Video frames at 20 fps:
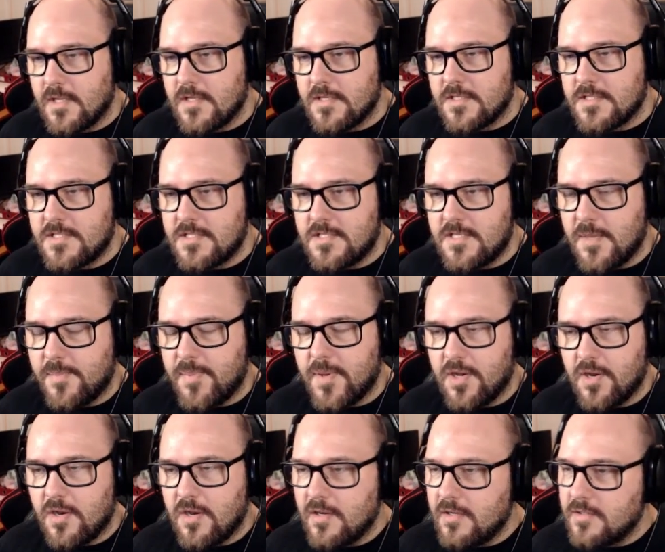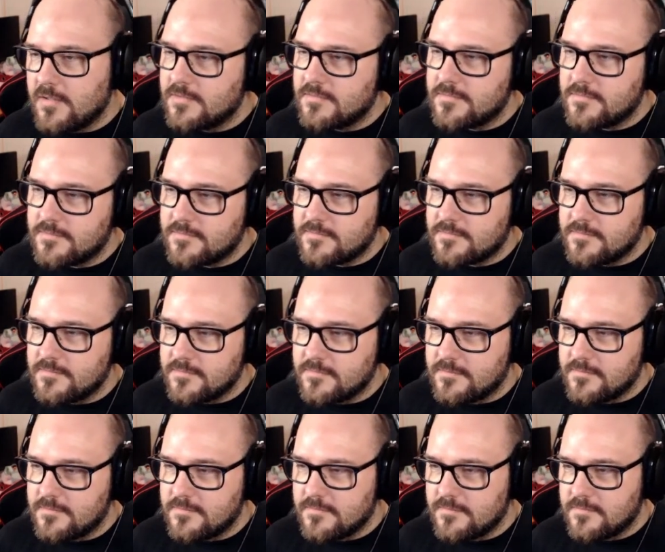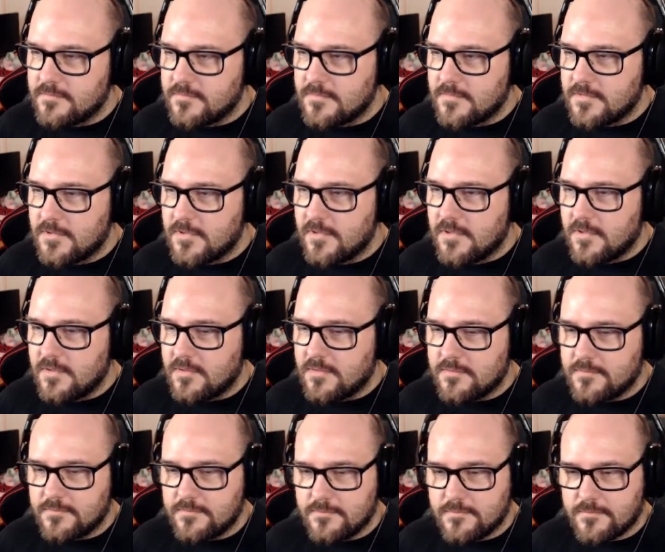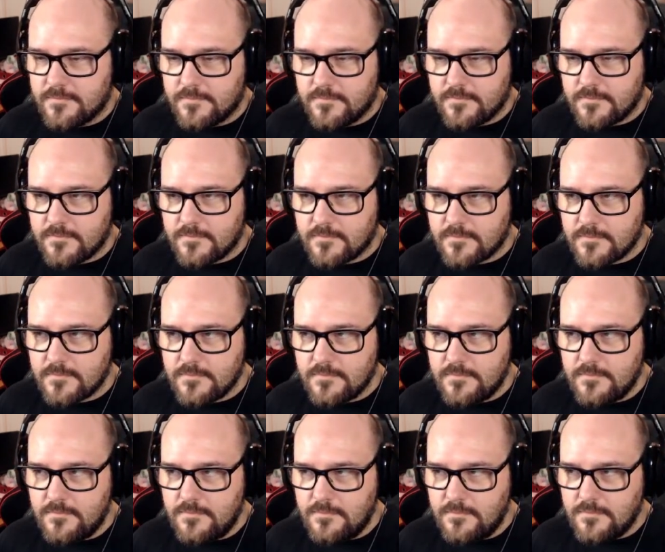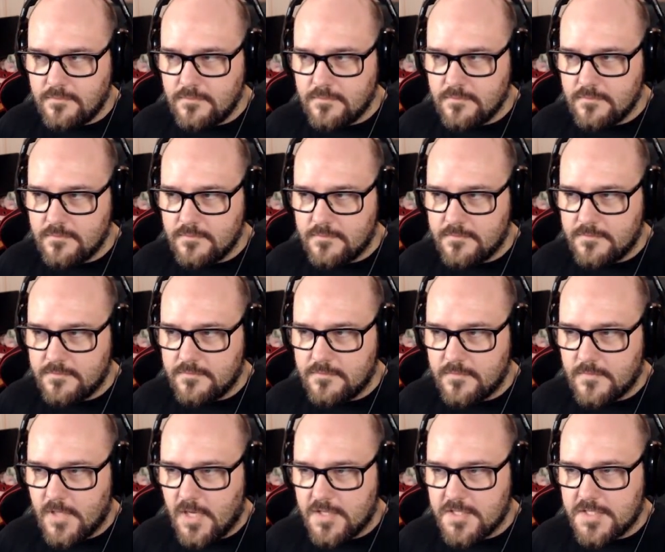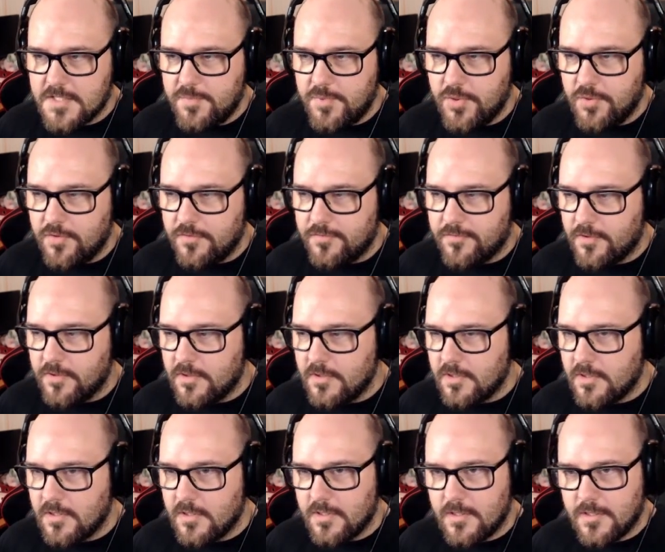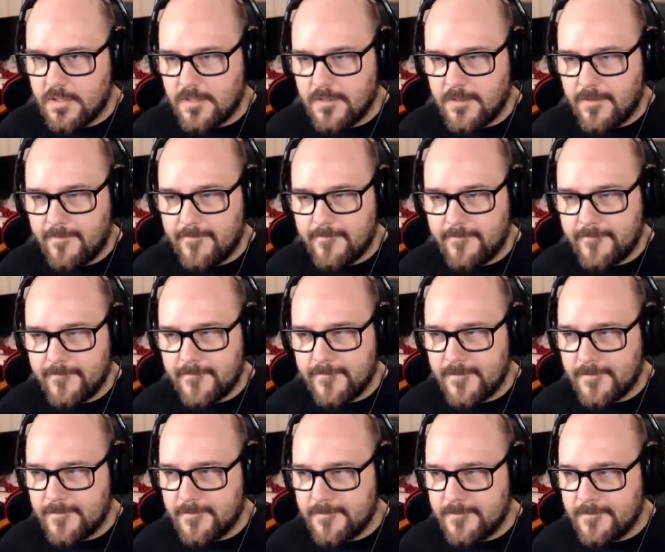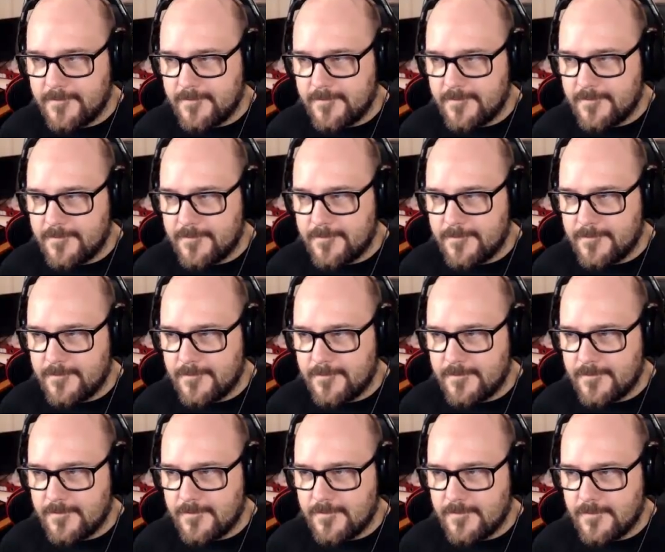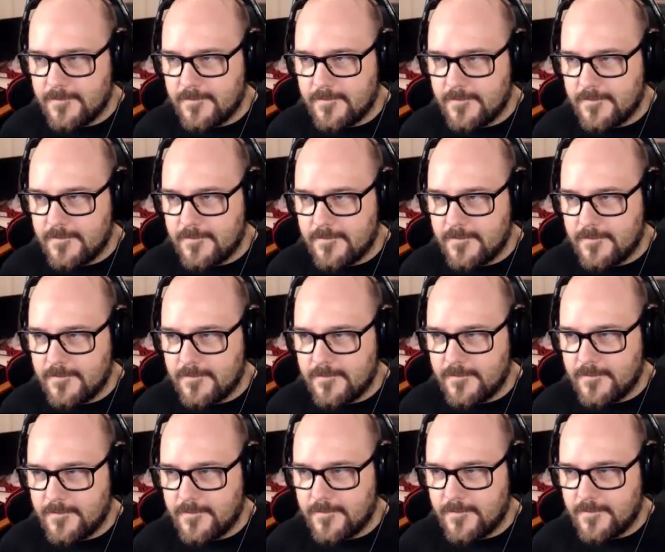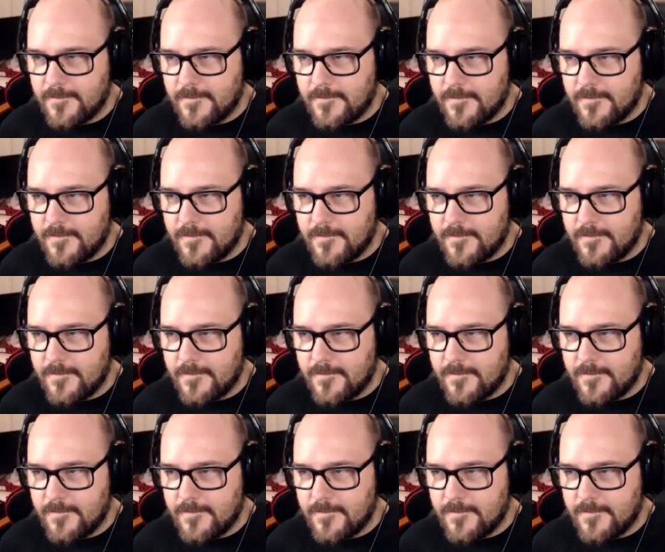Steppe Hare. I have heard how my parents died. My brother oh, beautiful. and I were sitting in a locked bedroom and could only listen.